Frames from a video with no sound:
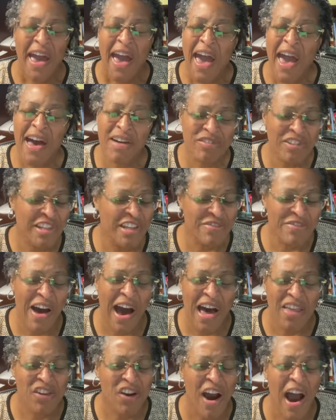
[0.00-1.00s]
Heavenly
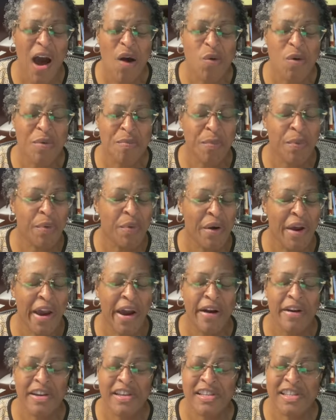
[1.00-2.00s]
Father, our
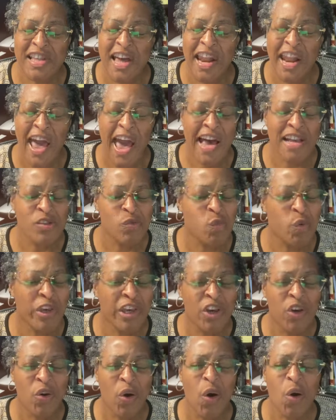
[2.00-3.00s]
prayer is that as we
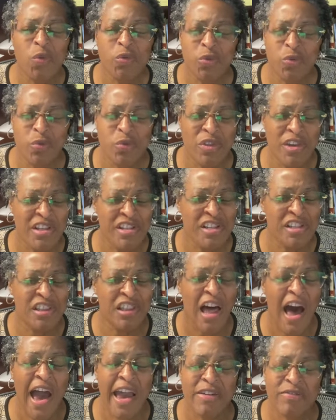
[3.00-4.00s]
go through this
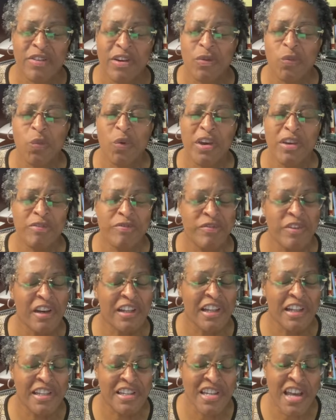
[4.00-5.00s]
life and we
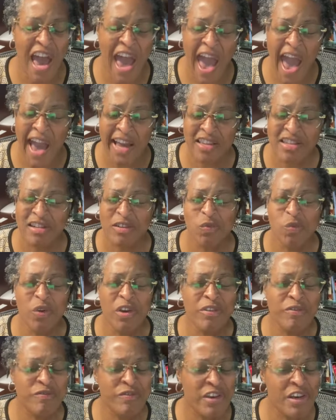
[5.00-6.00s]
feel attacked and
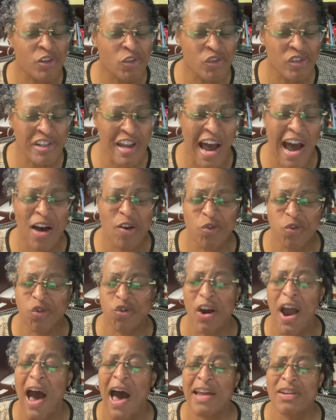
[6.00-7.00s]
we feel
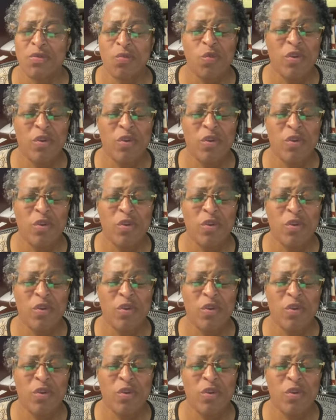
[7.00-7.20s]
downtrodden,